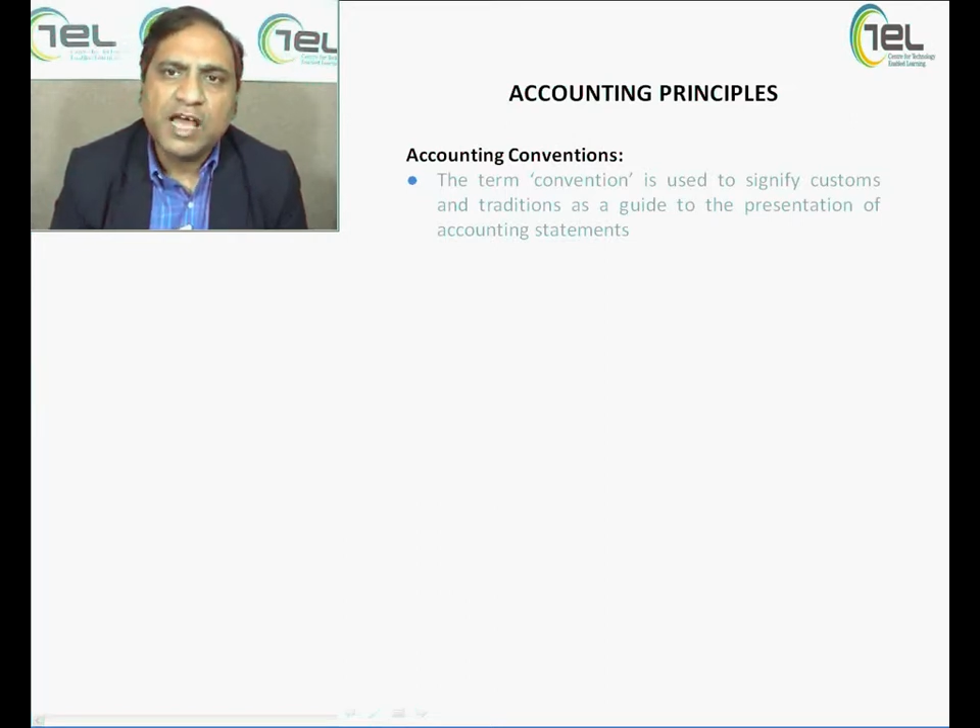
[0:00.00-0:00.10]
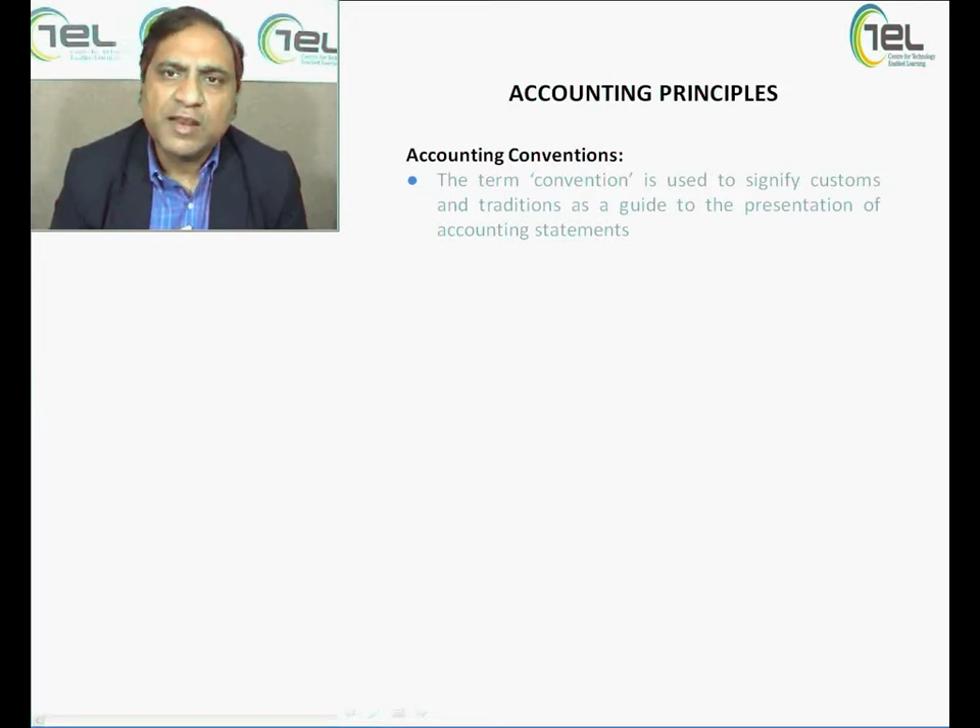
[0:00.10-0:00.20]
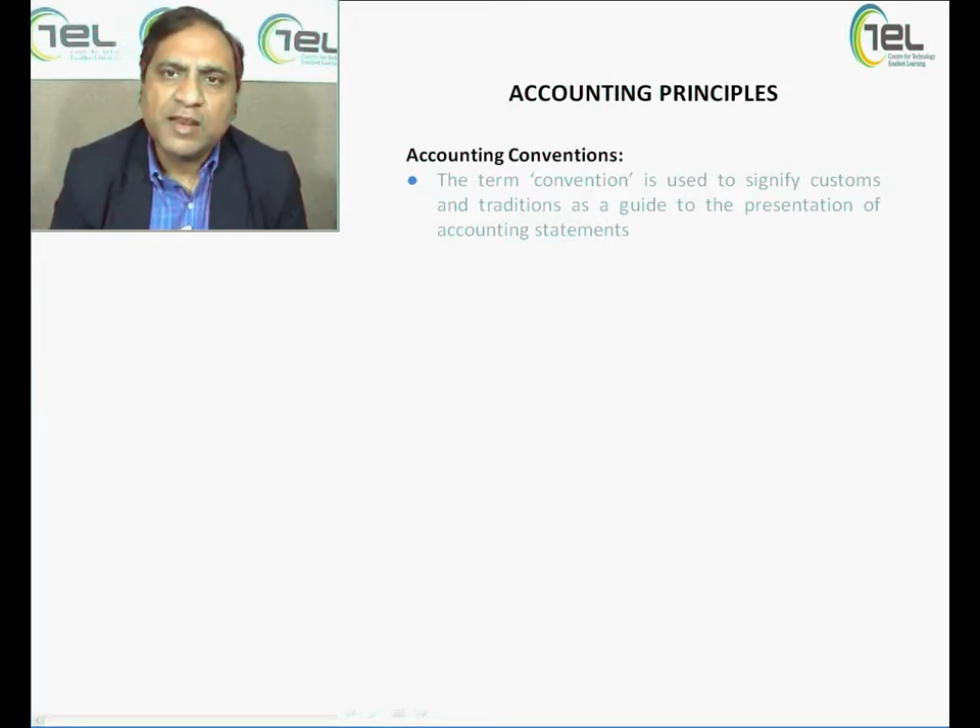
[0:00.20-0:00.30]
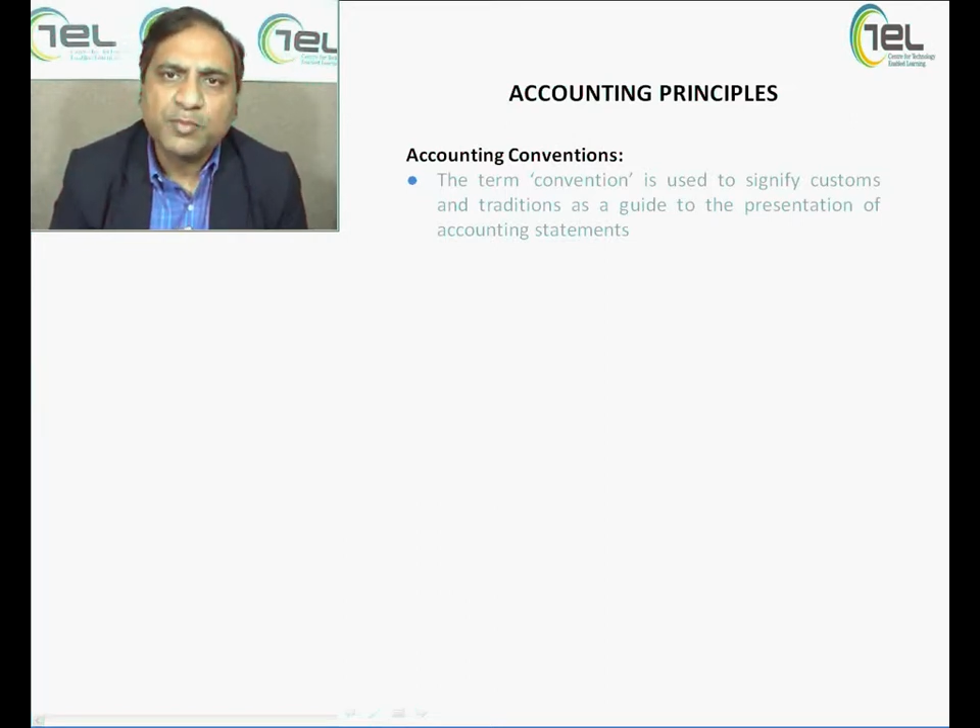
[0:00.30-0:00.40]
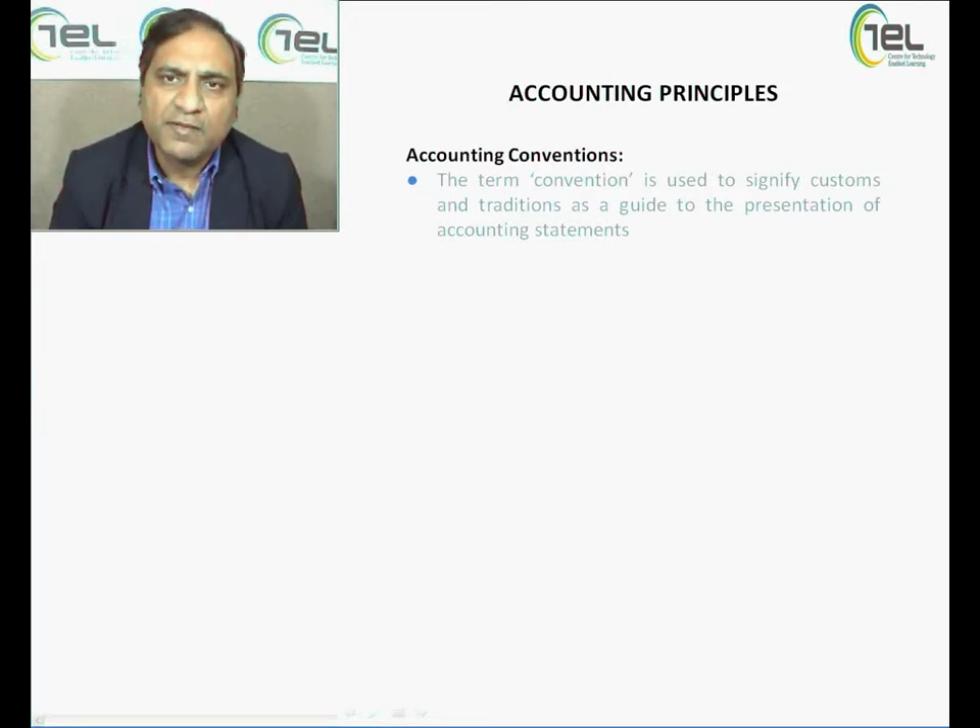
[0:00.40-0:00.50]

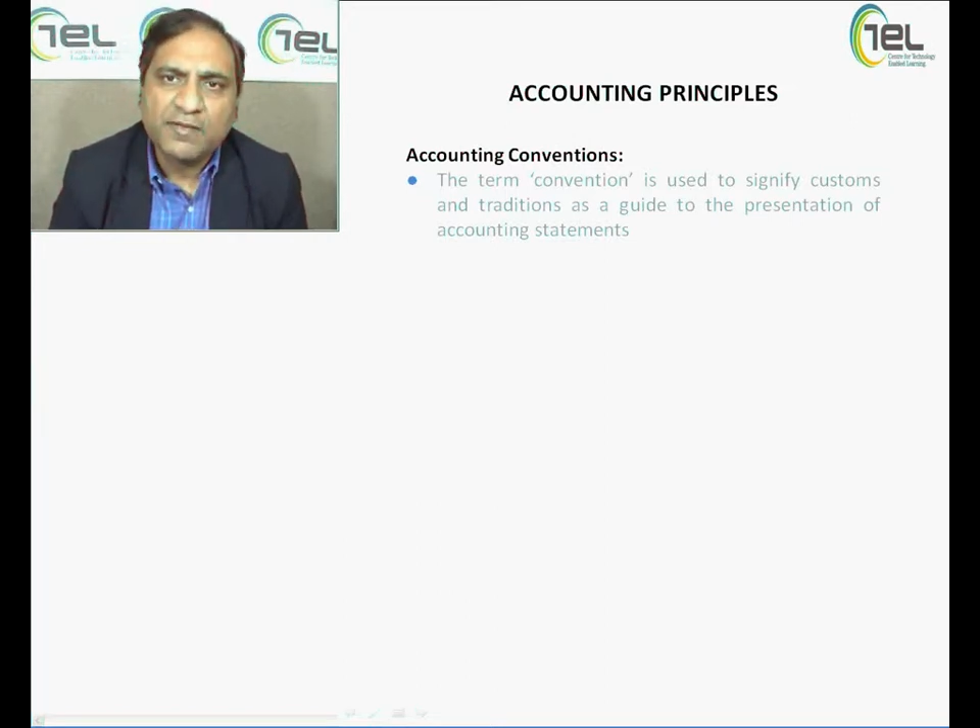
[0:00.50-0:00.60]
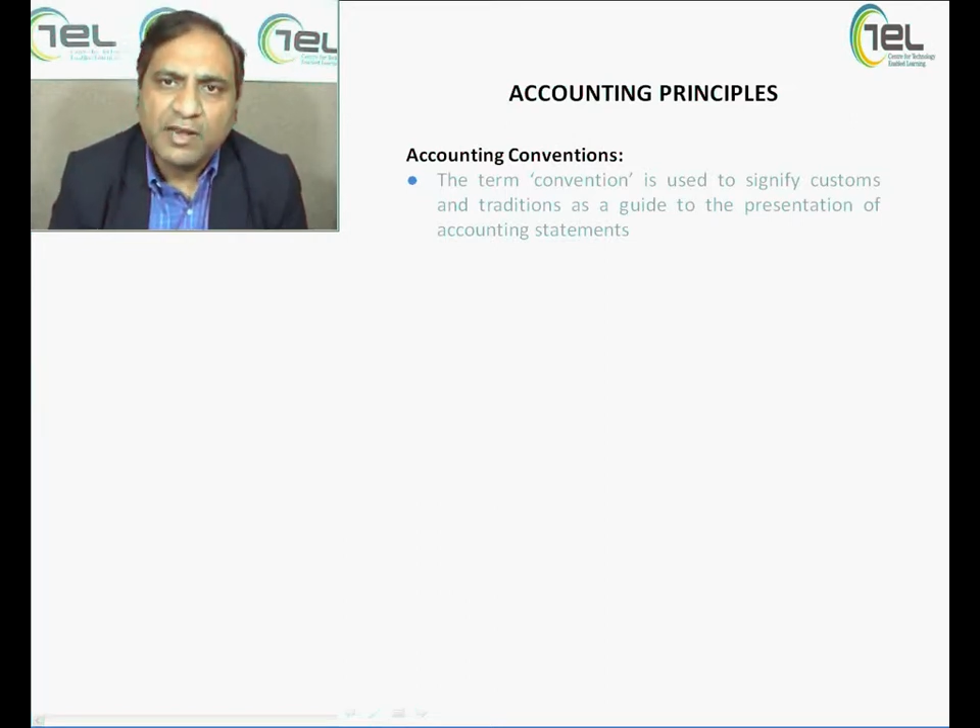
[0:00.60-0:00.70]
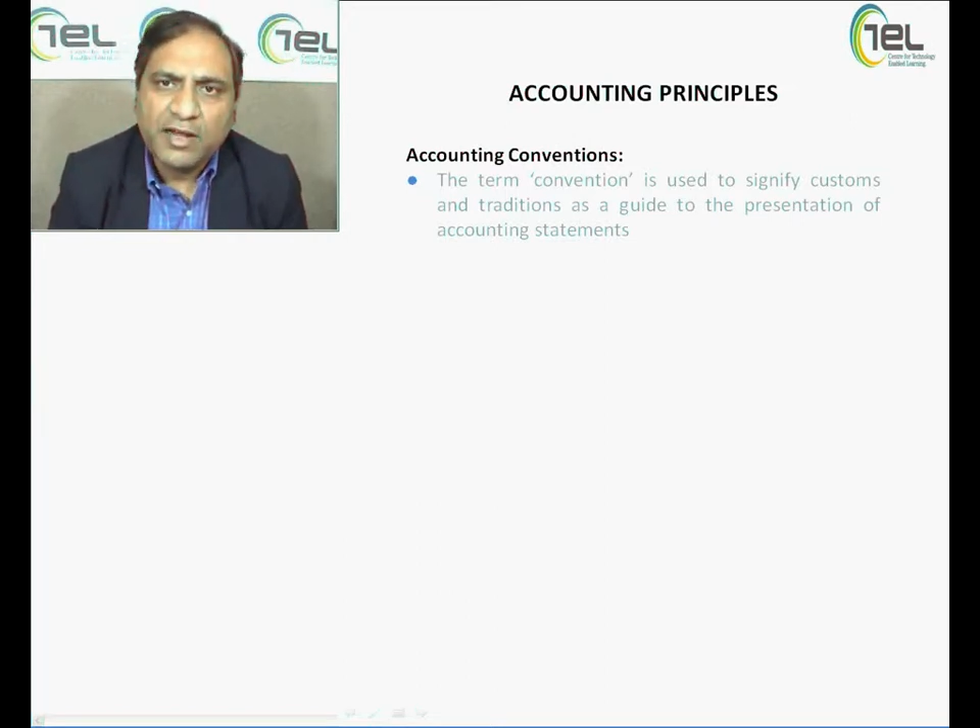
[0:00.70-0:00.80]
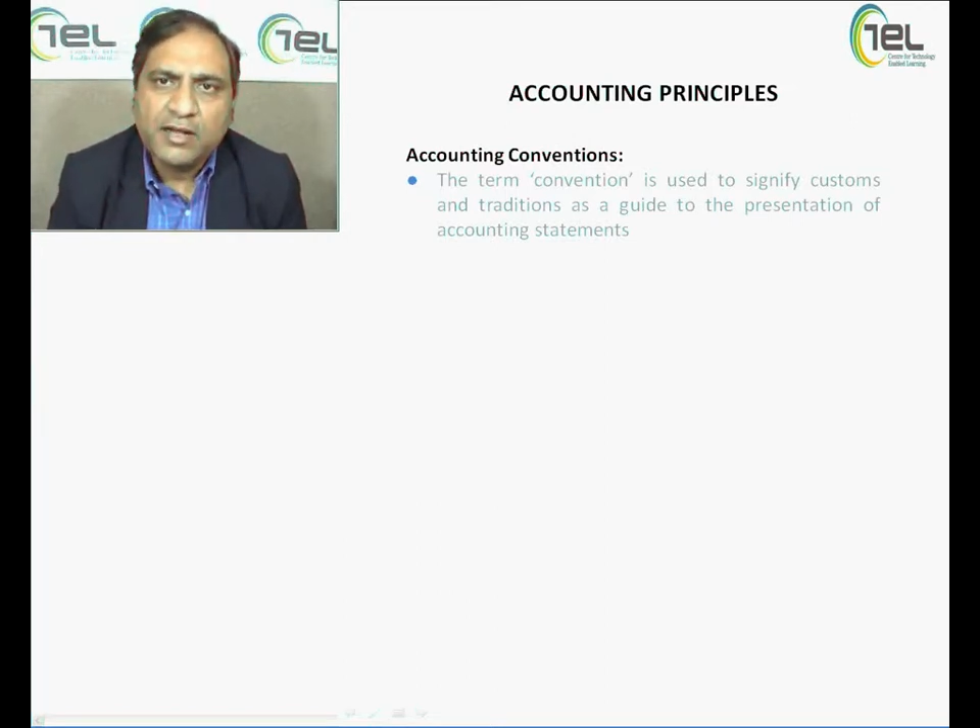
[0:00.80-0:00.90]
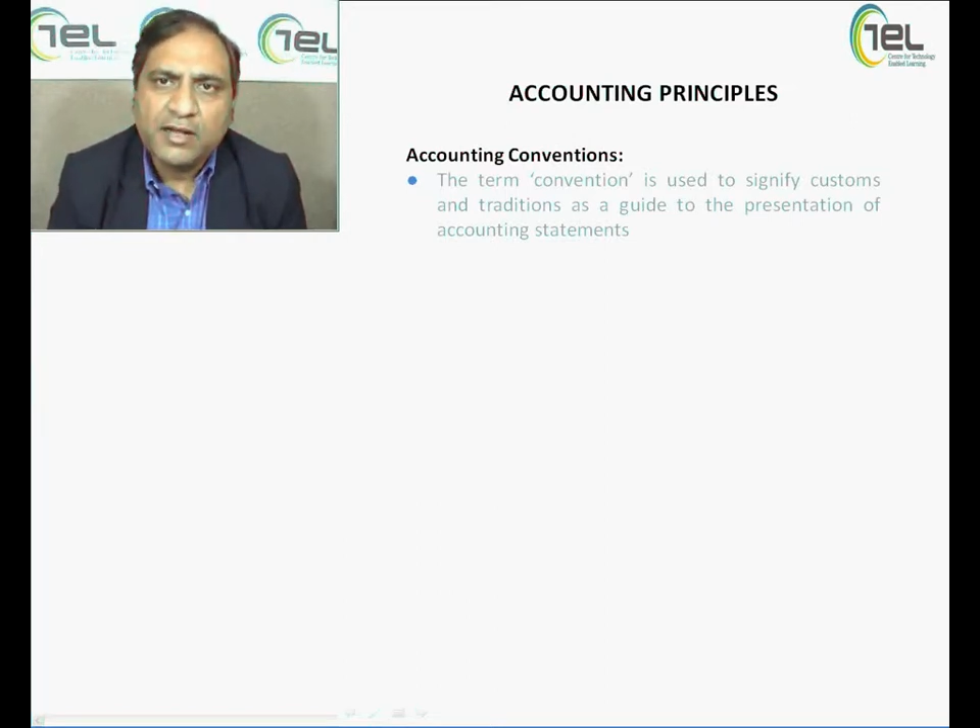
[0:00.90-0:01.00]
are
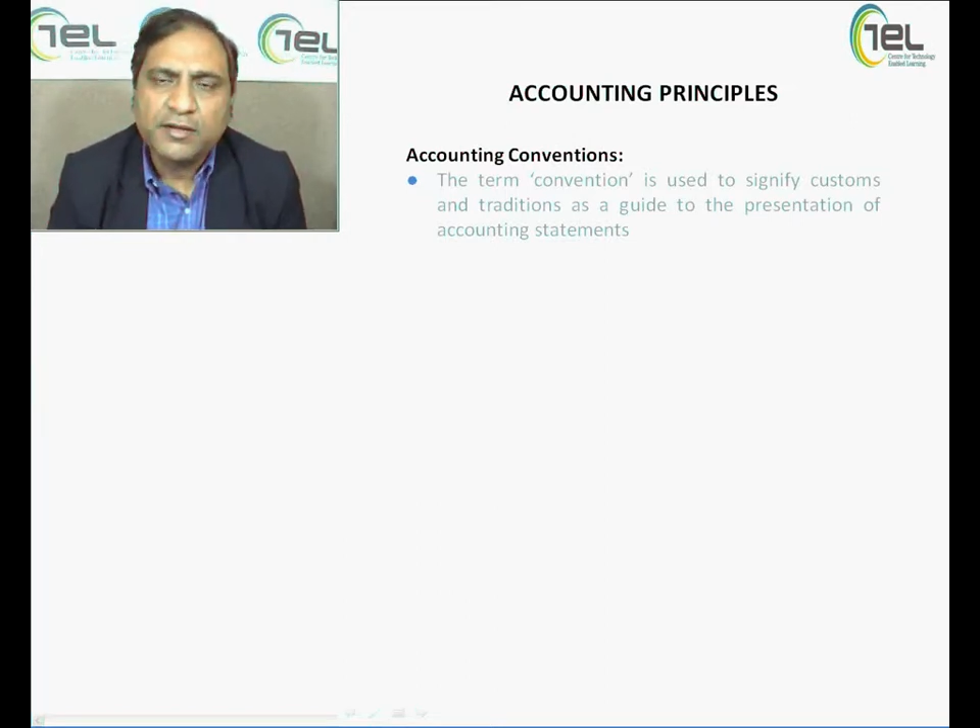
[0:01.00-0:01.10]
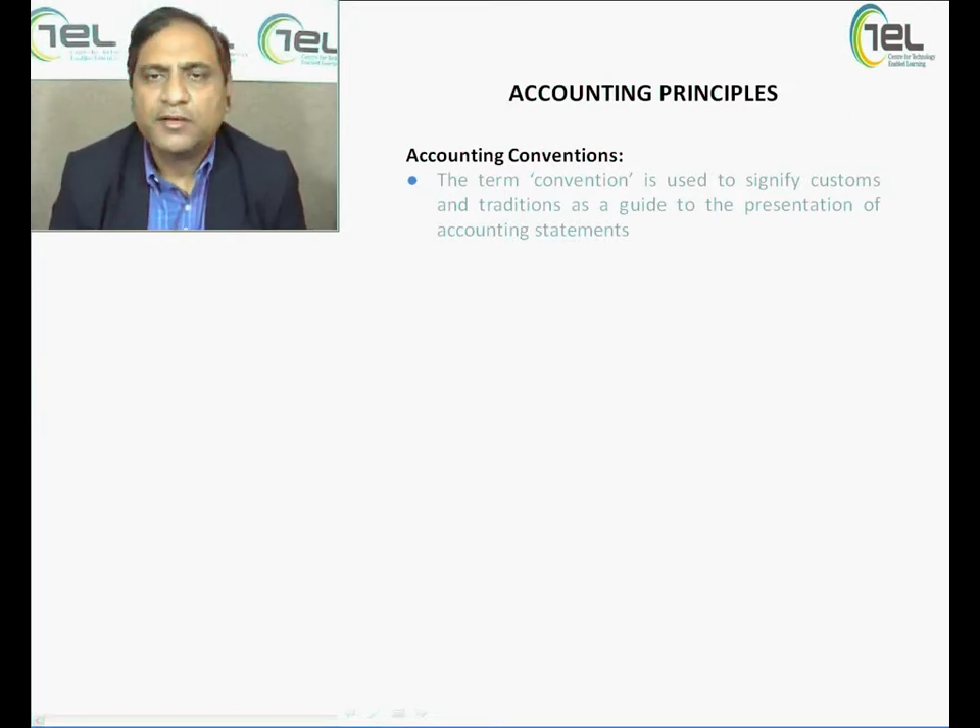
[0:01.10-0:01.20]
prevalent